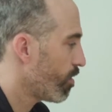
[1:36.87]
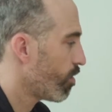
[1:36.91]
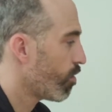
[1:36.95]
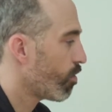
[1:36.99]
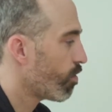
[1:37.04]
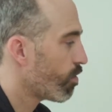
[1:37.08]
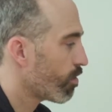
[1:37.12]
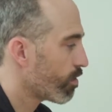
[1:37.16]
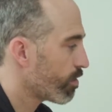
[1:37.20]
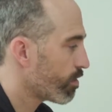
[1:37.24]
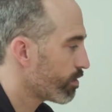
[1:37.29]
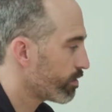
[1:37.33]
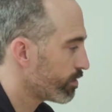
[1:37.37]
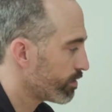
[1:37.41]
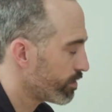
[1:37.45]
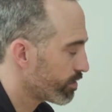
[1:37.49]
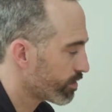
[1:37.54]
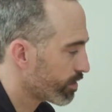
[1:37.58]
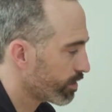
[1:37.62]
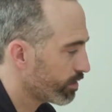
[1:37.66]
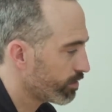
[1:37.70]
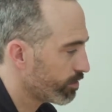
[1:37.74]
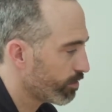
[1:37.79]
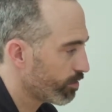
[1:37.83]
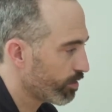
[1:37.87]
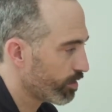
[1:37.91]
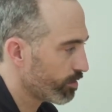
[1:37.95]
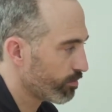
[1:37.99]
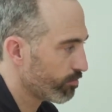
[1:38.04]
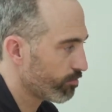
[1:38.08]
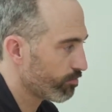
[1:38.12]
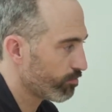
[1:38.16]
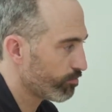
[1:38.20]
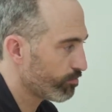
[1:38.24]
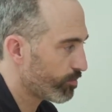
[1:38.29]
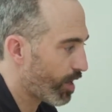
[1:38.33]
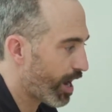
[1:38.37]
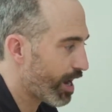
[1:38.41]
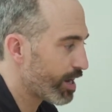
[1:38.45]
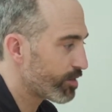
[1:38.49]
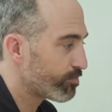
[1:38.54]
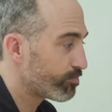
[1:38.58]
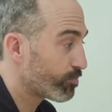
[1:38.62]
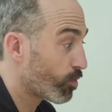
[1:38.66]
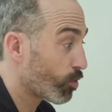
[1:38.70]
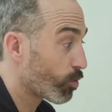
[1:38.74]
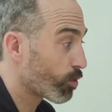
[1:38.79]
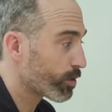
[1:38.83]
Or you can do it
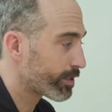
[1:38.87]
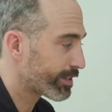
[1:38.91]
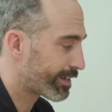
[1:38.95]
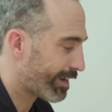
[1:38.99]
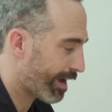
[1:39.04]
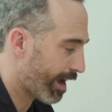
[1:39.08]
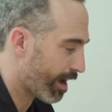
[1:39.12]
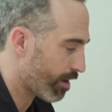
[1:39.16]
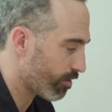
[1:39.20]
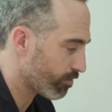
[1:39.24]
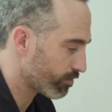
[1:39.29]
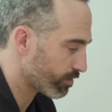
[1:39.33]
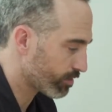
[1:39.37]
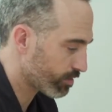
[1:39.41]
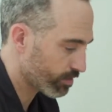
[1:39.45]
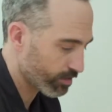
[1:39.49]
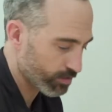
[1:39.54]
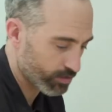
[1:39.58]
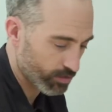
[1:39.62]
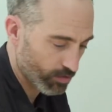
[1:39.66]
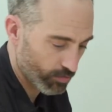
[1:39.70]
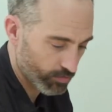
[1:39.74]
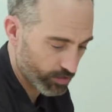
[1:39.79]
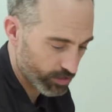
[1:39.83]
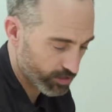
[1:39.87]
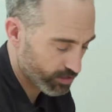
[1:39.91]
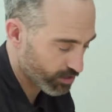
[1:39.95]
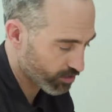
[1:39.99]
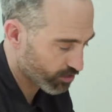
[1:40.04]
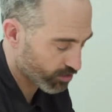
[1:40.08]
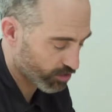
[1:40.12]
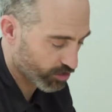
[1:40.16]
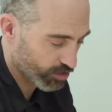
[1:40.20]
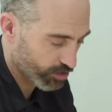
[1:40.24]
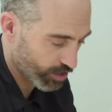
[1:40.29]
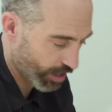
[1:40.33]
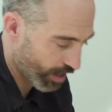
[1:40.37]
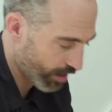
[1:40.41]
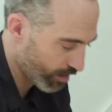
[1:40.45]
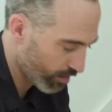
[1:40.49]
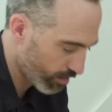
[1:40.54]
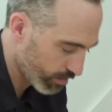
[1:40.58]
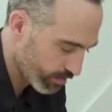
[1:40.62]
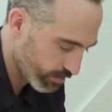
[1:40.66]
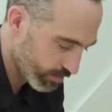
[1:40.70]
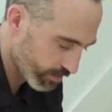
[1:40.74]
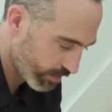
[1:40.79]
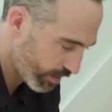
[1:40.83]
by board count. So this is
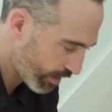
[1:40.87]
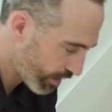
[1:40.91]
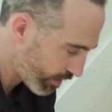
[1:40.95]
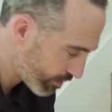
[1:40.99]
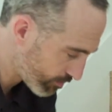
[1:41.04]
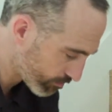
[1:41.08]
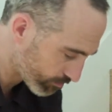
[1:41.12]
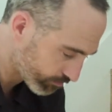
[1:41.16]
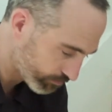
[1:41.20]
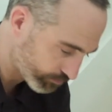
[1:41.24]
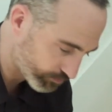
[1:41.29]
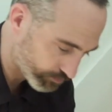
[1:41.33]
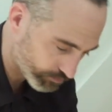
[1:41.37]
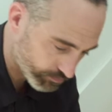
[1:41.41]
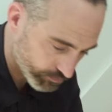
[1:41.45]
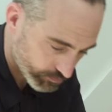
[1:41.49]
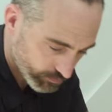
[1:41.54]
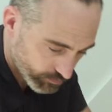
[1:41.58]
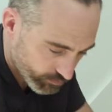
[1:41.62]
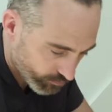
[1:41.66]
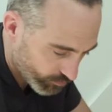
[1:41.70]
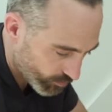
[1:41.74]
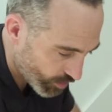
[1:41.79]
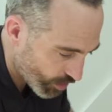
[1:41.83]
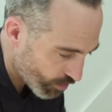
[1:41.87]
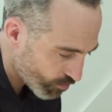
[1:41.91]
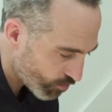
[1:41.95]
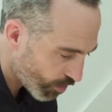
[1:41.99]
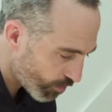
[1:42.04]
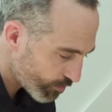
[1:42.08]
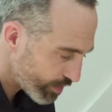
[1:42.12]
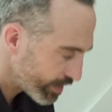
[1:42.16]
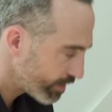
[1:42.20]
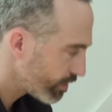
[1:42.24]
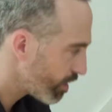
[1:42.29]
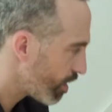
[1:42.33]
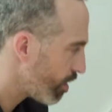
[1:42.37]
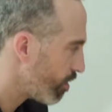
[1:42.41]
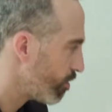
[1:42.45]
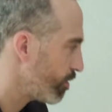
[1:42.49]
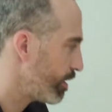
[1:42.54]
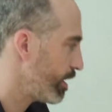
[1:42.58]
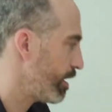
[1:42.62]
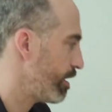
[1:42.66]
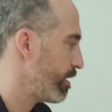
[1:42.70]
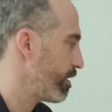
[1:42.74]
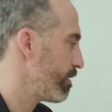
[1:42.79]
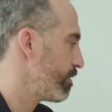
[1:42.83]
shell, and what we know
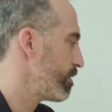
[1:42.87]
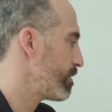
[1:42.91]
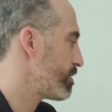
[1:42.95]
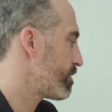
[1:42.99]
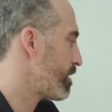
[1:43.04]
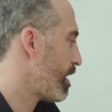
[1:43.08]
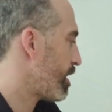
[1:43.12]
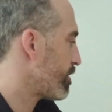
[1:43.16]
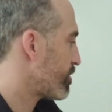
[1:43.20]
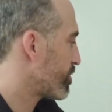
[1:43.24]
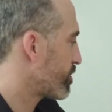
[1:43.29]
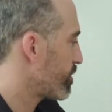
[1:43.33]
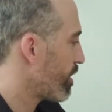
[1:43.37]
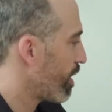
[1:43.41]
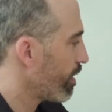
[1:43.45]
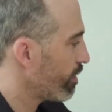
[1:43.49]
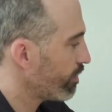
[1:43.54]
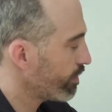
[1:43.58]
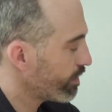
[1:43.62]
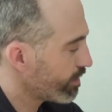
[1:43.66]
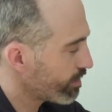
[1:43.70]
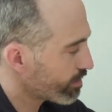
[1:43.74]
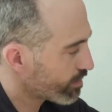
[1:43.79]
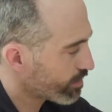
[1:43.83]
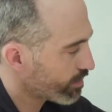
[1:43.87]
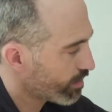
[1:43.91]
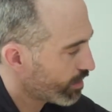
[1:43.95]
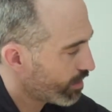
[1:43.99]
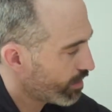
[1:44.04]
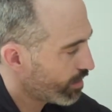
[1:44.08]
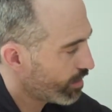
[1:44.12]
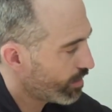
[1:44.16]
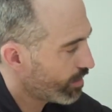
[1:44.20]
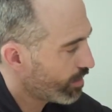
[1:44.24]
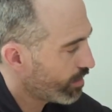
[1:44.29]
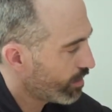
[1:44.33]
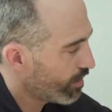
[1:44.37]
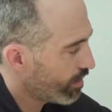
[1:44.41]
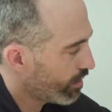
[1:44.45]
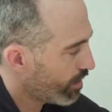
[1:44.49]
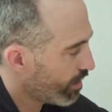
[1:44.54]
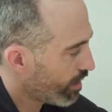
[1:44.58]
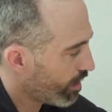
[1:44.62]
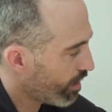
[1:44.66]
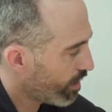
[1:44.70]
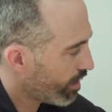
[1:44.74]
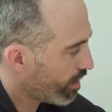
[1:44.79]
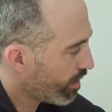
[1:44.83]
here is that shell is
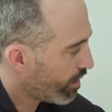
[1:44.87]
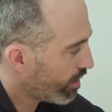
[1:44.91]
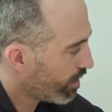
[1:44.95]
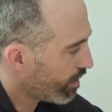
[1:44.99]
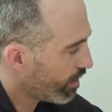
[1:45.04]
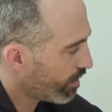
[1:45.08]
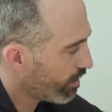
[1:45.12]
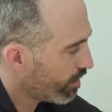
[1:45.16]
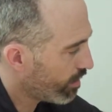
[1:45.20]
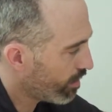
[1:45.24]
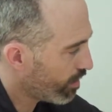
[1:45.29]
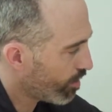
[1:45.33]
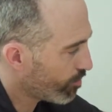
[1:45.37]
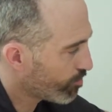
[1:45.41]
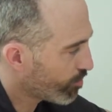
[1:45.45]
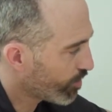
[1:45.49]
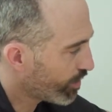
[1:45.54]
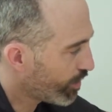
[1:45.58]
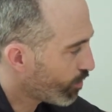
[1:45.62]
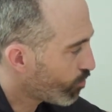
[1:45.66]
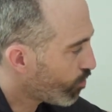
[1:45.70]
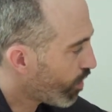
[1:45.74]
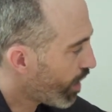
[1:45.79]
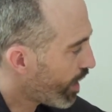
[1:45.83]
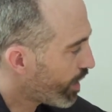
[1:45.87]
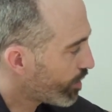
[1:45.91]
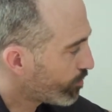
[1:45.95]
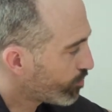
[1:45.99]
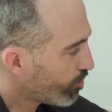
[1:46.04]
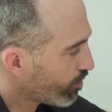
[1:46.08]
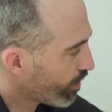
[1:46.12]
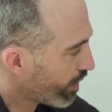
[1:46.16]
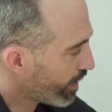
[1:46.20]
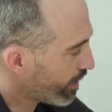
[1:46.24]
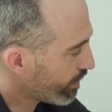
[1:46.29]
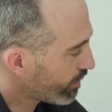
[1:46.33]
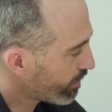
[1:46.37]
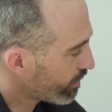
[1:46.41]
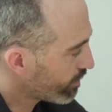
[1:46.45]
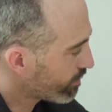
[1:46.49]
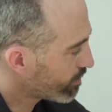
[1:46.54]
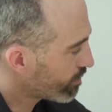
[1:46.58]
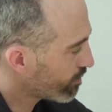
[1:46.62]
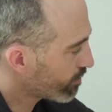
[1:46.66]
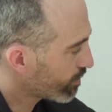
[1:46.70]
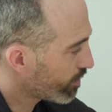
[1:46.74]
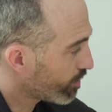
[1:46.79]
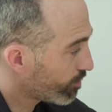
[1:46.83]
a pretty wide plank.
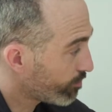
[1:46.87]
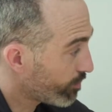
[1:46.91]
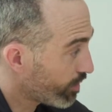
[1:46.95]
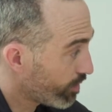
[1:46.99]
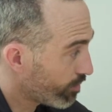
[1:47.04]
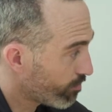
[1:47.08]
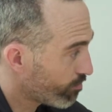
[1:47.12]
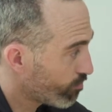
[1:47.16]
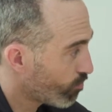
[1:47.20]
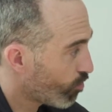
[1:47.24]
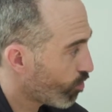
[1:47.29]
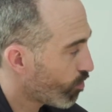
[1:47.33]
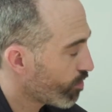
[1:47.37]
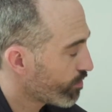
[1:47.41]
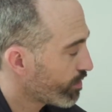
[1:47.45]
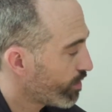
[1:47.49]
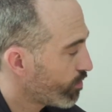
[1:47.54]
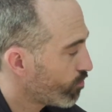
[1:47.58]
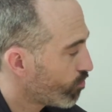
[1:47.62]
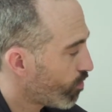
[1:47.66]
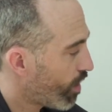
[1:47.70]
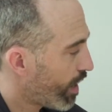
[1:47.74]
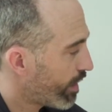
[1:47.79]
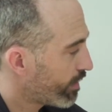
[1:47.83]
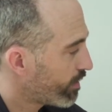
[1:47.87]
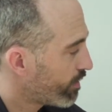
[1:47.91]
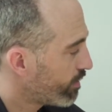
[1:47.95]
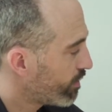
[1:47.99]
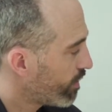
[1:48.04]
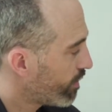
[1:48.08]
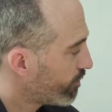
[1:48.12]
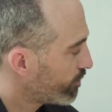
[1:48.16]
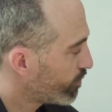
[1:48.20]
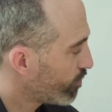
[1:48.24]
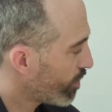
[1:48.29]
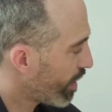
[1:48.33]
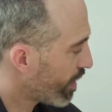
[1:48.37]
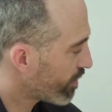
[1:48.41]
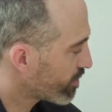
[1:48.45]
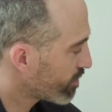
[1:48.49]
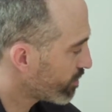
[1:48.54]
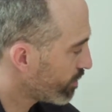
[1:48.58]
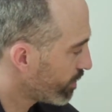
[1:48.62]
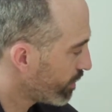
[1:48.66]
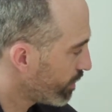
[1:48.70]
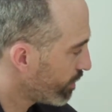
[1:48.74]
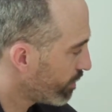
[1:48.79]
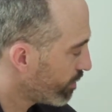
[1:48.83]
It's going to be more than wide enough to
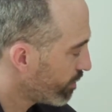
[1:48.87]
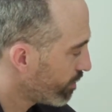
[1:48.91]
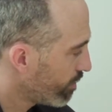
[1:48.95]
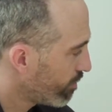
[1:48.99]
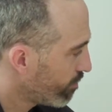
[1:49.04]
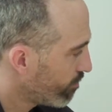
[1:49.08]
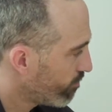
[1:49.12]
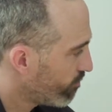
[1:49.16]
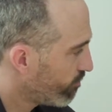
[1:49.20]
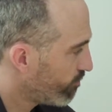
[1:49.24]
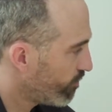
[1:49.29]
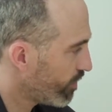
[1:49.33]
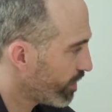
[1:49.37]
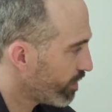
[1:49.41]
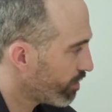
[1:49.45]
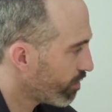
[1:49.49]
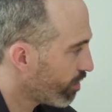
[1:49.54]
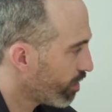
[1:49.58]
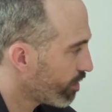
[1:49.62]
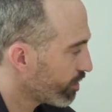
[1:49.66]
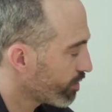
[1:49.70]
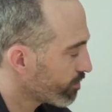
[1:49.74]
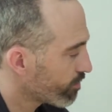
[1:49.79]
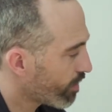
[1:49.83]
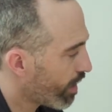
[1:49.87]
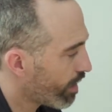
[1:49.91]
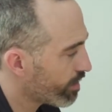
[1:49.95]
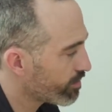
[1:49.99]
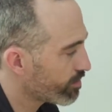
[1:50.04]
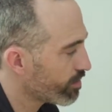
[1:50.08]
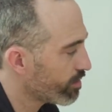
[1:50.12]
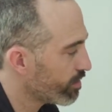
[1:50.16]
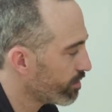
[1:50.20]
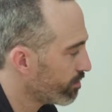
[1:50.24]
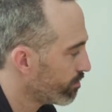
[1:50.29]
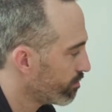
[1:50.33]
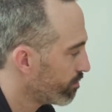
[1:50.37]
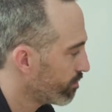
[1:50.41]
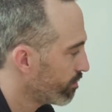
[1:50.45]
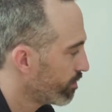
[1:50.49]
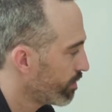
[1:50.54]
actually fit on the riser.